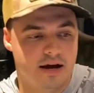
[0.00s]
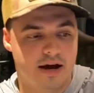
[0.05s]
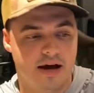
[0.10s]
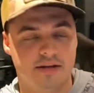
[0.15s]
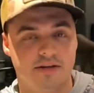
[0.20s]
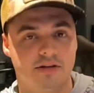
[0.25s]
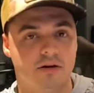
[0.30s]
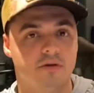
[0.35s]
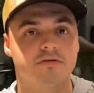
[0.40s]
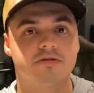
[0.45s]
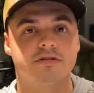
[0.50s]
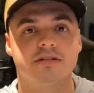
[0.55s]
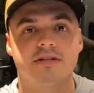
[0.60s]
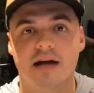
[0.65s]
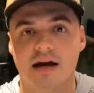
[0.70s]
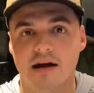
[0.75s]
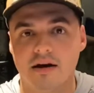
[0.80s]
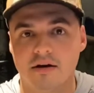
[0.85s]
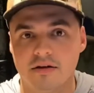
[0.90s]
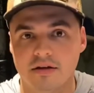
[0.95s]
I don't see
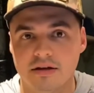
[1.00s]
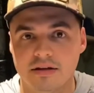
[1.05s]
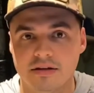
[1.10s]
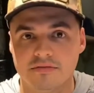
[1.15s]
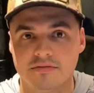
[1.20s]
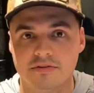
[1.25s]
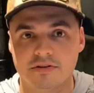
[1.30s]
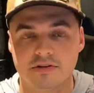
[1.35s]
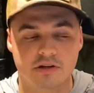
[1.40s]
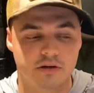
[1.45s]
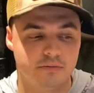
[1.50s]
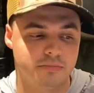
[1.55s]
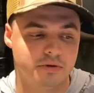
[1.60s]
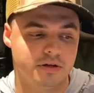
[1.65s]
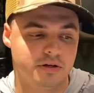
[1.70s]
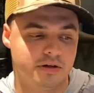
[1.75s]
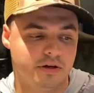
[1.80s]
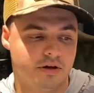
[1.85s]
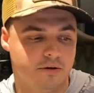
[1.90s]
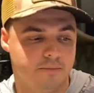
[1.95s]
how any fish could
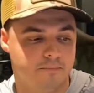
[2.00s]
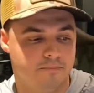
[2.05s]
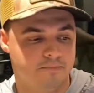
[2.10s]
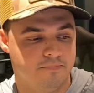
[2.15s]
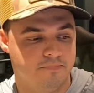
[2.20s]
be here.